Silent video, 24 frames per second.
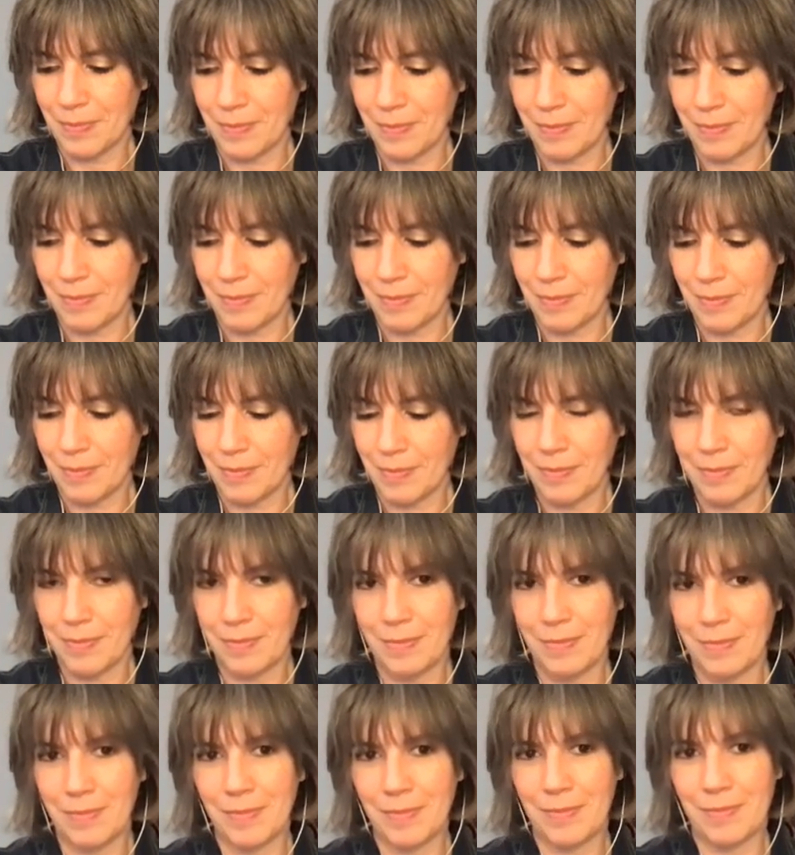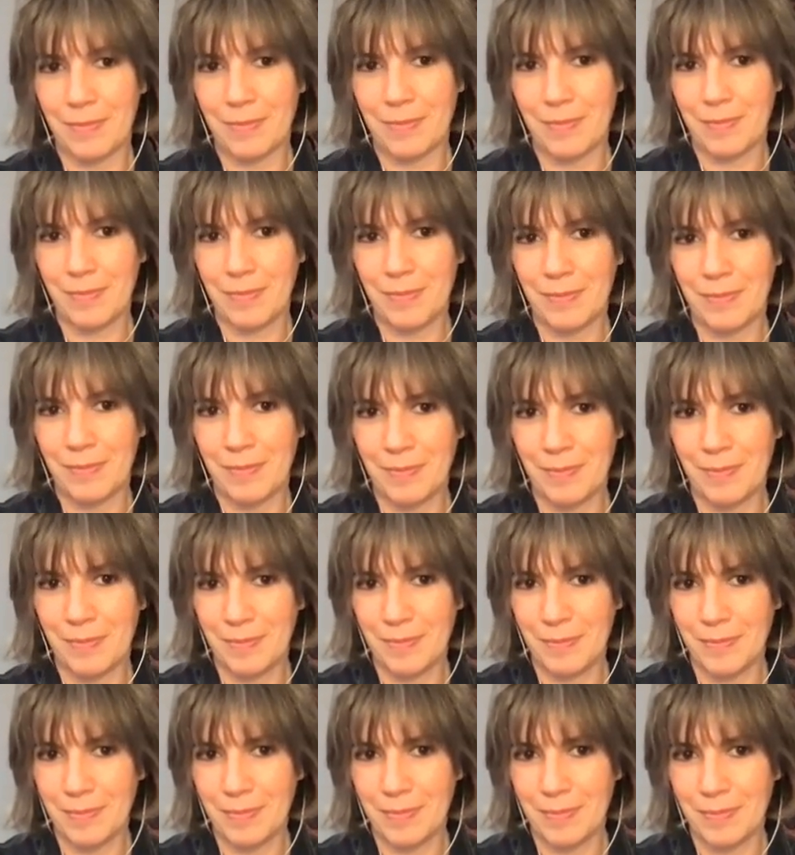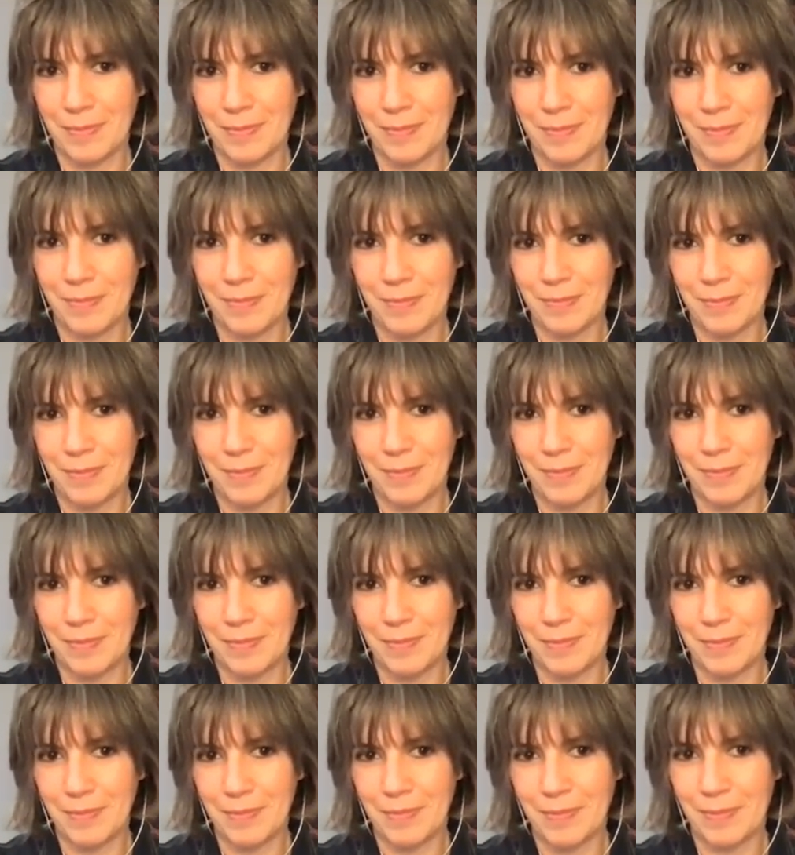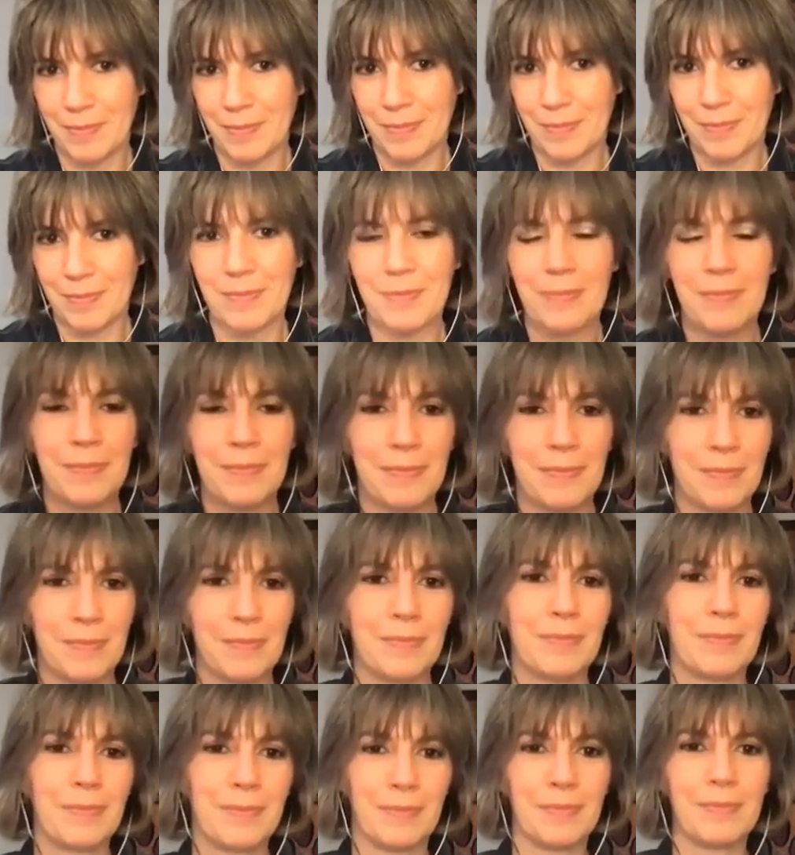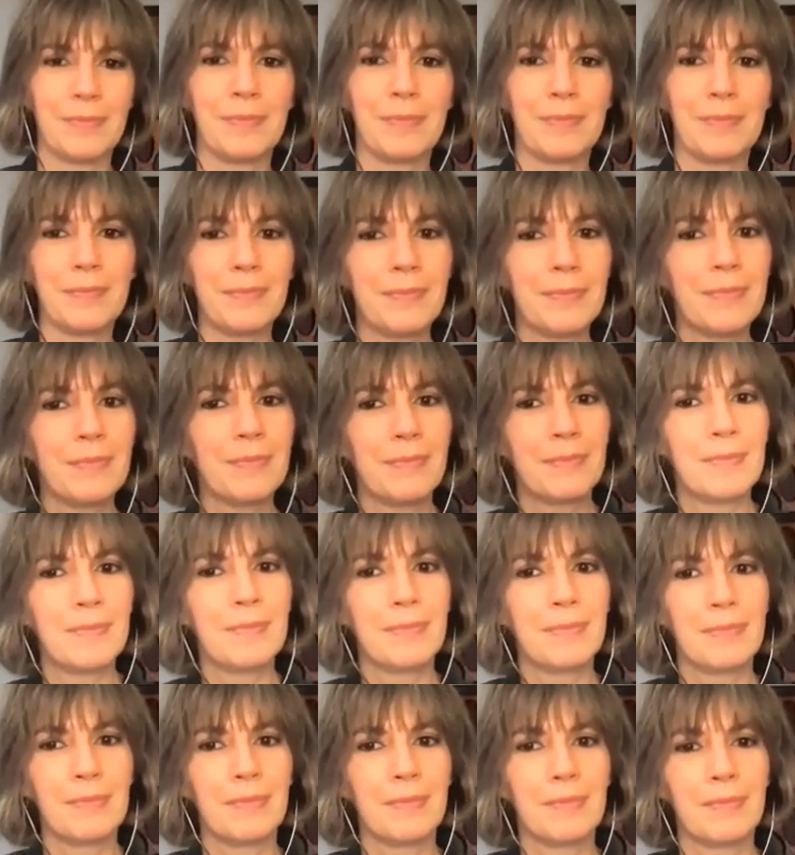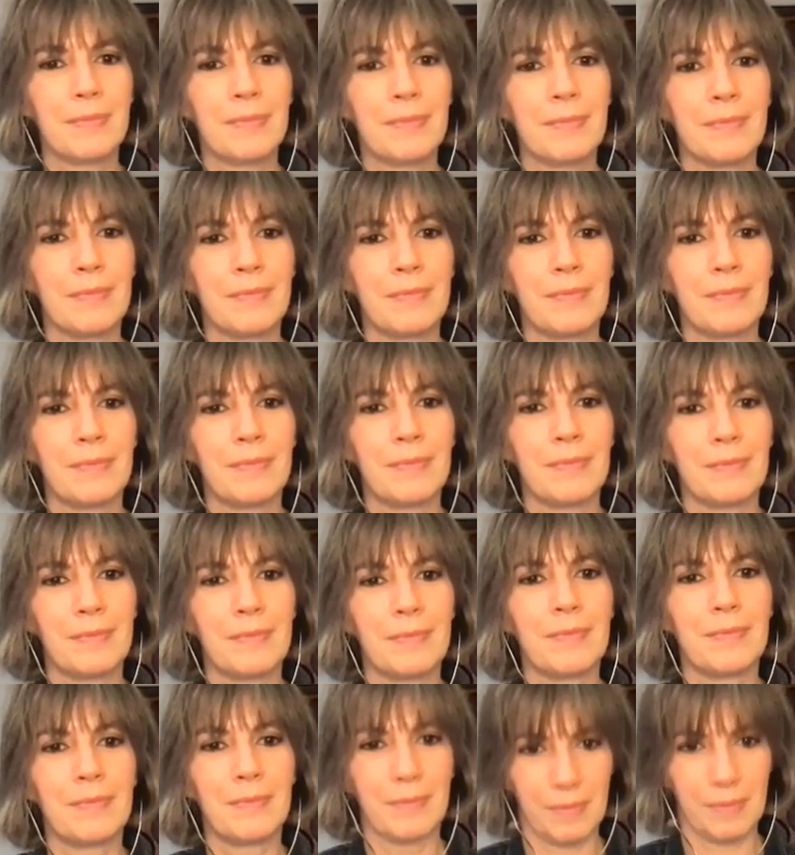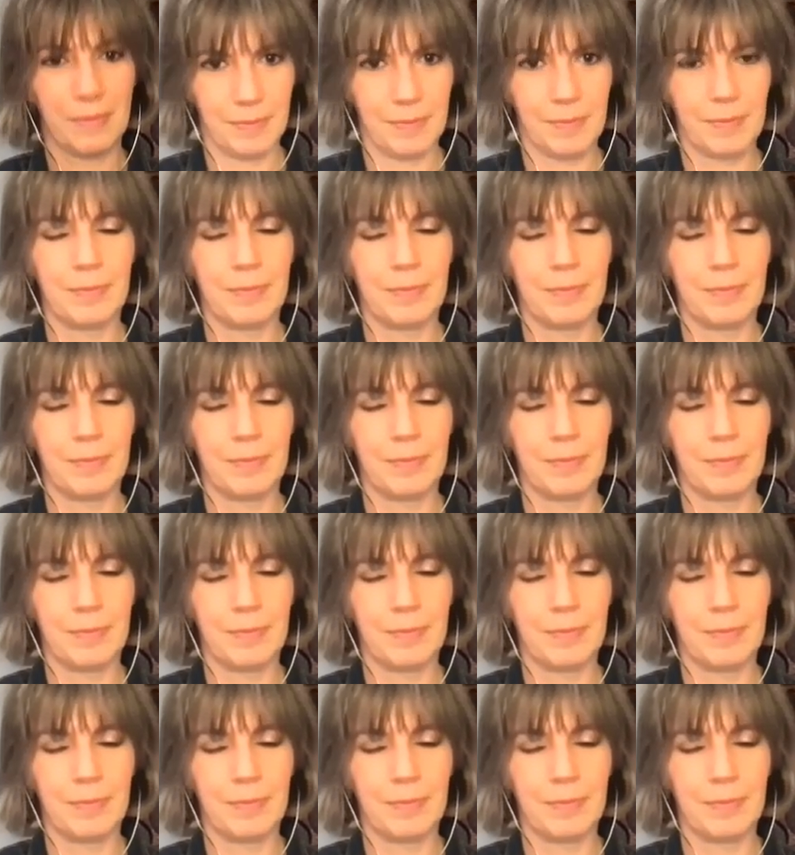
This person isn't speaking.